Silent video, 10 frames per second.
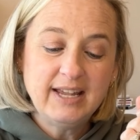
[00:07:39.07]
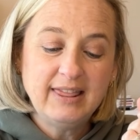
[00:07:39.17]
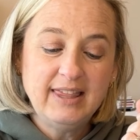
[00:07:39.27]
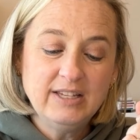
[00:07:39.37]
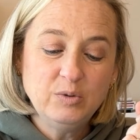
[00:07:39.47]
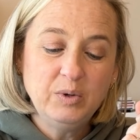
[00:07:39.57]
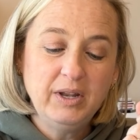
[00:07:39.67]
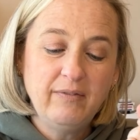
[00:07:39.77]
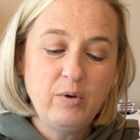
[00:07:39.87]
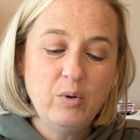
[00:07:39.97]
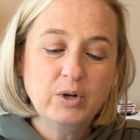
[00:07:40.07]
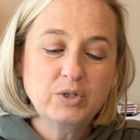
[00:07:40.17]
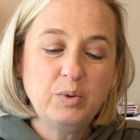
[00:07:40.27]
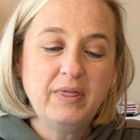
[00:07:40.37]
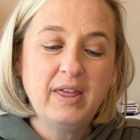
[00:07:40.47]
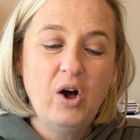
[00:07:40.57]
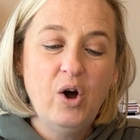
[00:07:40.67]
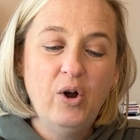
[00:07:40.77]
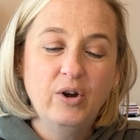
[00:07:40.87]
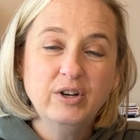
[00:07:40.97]
This one, of course, with the
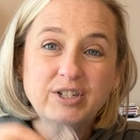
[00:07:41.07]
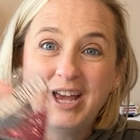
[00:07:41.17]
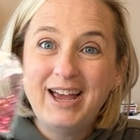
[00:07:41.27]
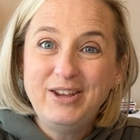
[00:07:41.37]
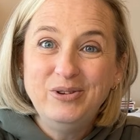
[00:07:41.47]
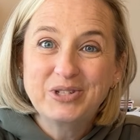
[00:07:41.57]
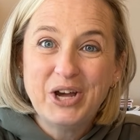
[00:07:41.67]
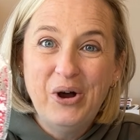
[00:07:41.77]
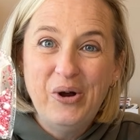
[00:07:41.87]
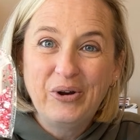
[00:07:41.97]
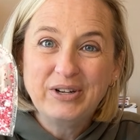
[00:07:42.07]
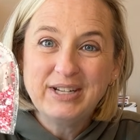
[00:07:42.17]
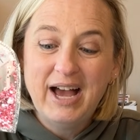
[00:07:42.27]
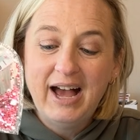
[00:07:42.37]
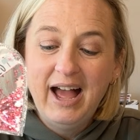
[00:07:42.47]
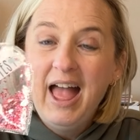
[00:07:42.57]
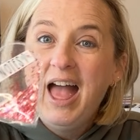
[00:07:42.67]
heart, I used a heart die.